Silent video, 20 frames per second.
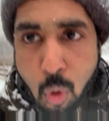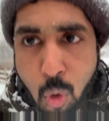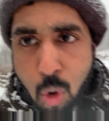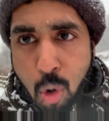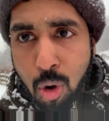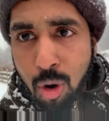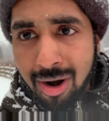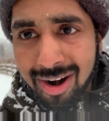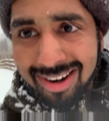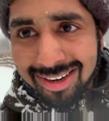
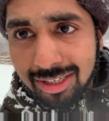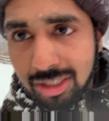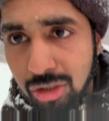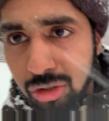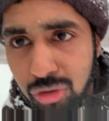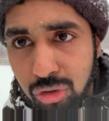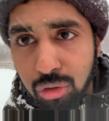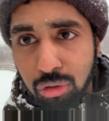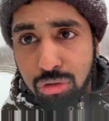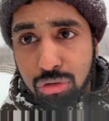4
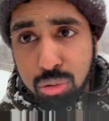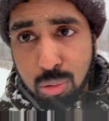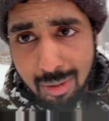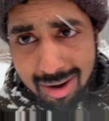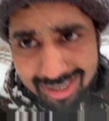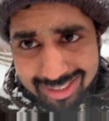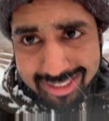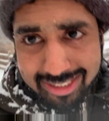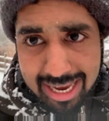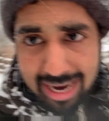to
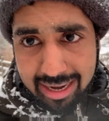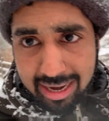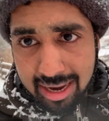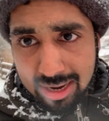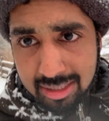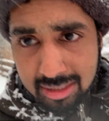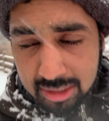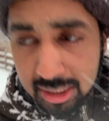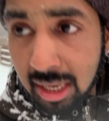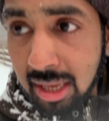12
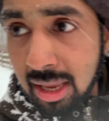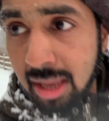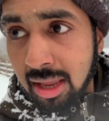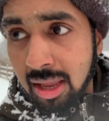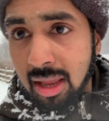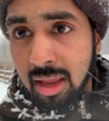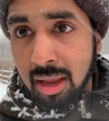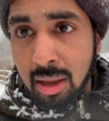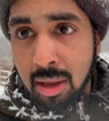seconds